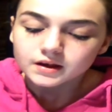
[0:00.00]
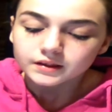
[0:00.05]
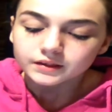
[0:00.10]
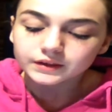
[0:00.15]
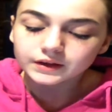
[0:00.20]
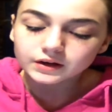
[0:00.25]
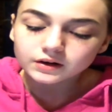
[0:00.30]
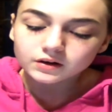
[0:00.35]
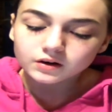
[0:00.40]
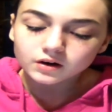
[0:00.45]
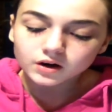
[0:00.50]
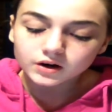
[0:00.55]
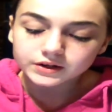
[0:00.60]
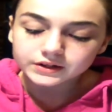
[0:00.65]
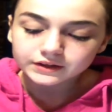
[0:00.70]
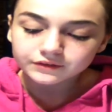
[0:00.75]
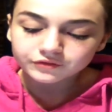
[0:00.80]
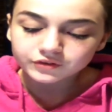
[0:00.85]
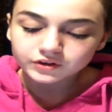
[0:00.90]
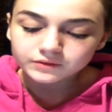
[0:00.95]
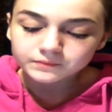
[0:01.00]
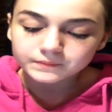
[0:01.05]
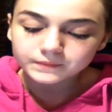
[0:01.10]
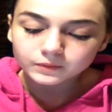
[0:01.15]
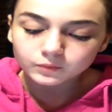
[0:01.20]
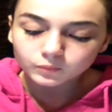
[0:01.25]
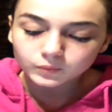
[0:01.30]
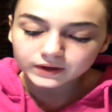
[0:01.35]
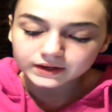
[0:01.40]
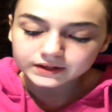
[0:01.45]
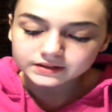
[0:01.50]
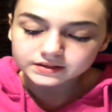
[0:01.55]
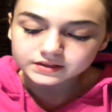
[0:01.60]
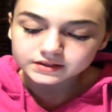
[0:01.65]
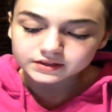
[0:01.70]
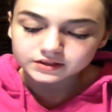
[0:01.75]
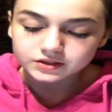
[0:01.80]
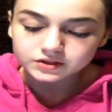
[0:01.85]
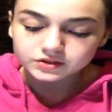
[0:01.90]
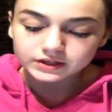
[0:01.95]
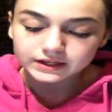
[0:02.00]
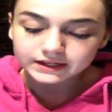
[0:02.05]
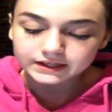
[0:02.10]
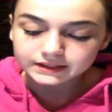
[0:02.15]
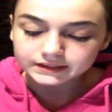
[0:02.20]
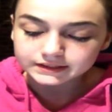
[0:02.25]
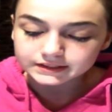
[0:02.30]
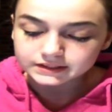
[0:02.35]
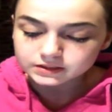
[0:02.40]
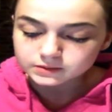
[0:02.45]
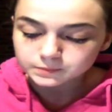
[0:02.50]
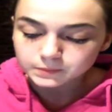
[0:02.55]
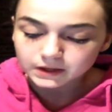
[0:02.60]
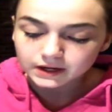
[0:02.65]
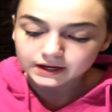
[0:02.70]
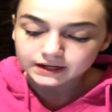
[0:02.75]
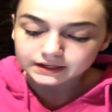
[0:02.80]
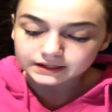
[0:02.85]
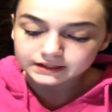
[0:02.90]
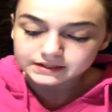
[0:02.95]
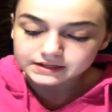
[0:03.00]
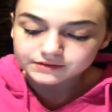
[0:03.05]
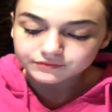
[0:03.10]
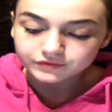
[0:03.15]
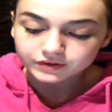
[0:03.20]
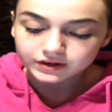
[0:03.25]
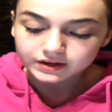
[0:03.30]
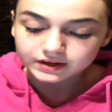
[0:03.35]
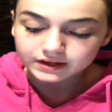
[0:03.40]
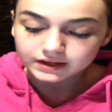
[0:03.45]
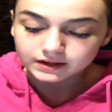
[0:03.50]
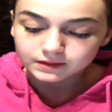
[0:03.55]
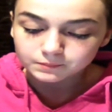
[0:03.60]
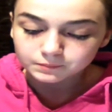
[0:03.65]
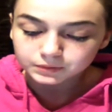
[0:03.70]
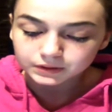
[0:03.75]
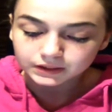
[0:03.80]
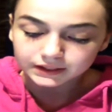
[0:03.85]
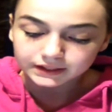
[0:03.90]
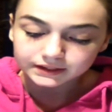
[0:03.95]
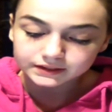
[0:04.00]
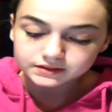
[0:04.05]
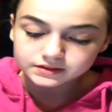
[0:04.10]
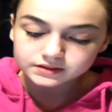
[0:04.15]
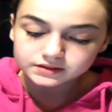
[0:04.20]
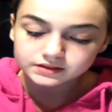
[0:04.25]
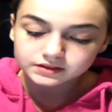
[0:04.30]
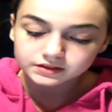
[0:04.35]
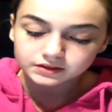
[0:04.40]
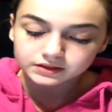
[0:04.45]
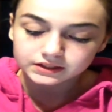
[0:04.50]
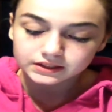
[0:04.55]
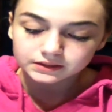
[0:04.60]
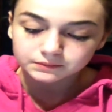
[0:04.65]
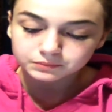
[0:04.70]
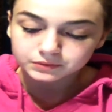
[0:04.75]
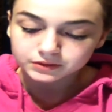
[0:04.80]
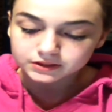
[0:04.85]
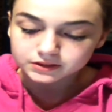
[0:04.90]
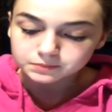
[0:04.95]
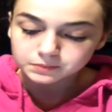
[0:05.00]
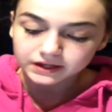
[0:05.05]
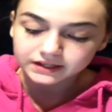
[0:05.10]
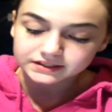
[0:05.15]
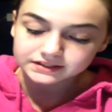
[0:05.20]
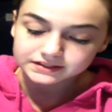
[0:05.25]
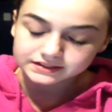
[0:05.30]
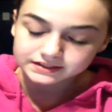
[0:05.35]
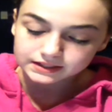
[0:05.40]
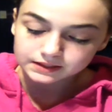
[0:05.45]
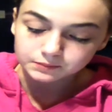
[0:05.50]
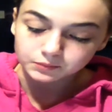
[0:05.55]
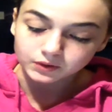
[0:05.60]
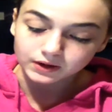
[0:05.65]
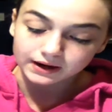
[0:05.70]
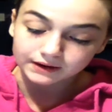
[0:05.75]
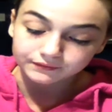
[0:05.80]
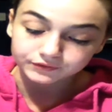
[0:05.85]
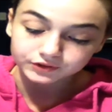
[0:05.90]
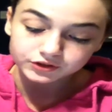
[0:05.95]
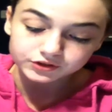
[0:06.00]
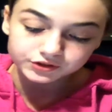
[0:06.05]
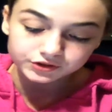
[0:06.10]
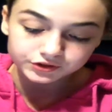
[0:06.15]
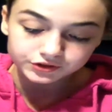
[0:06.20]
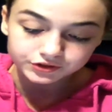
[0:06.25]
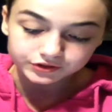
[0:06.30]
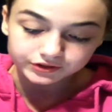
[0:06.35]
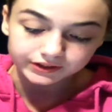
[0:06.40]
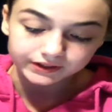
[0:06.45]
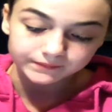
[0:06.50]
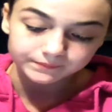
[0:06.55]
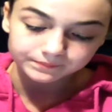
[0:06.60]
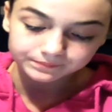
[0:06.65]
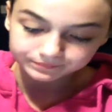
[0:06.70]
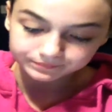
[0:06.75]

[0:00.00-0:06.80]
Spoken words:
There are different ways to straighten the spine and different implants to keep the spine stable after surgery.